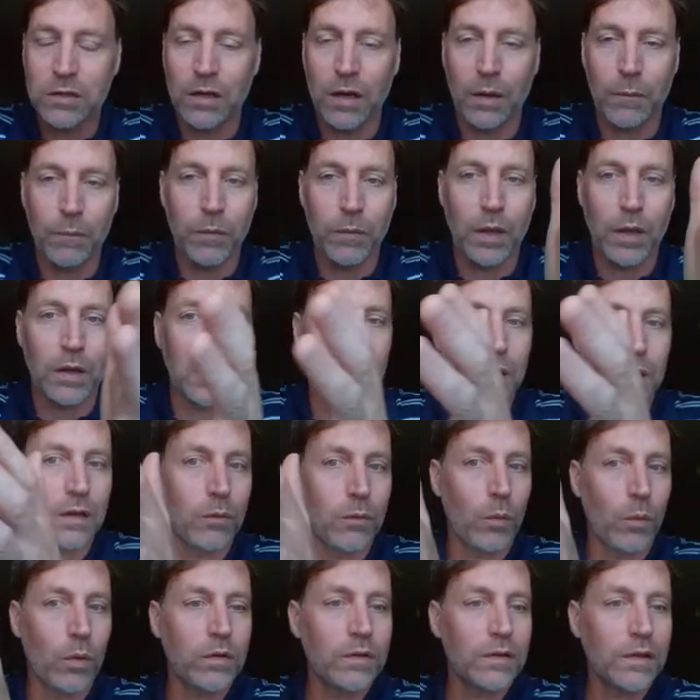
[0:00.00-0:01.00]
and updated.
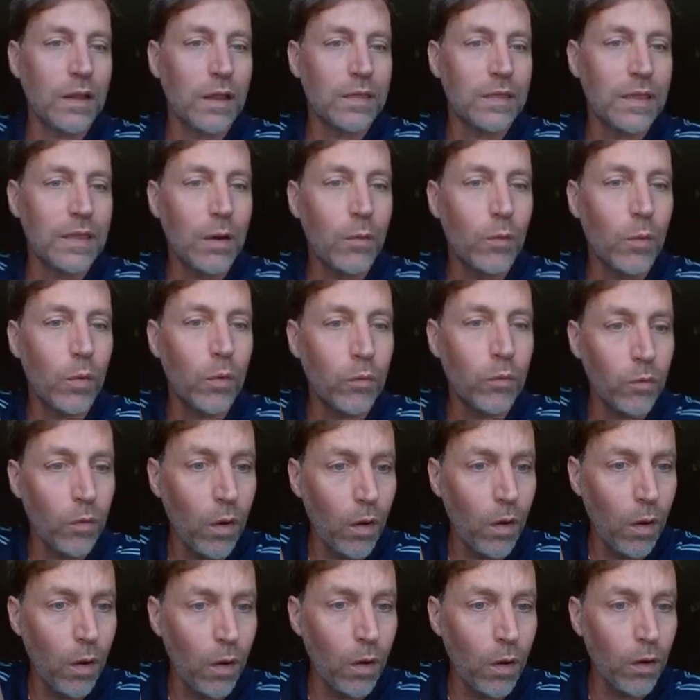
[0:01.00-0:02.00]
It wasn't that they were
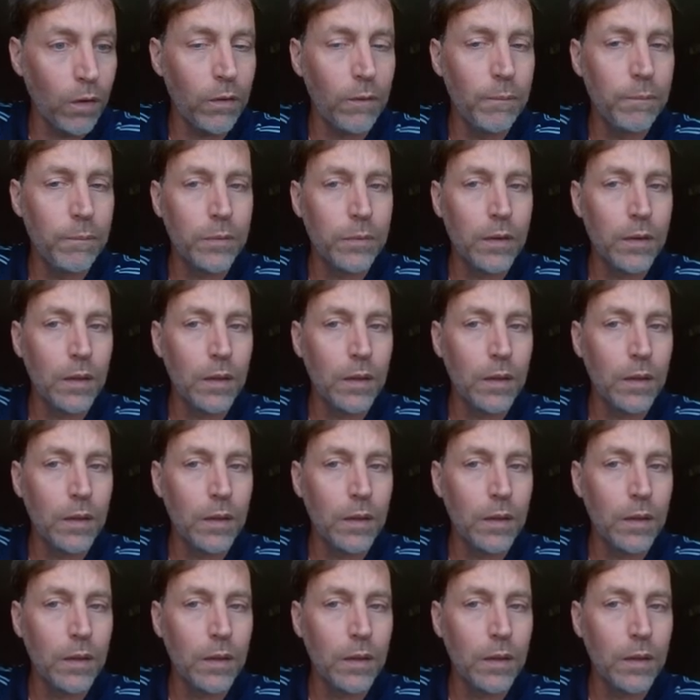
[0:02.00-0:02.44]
wrong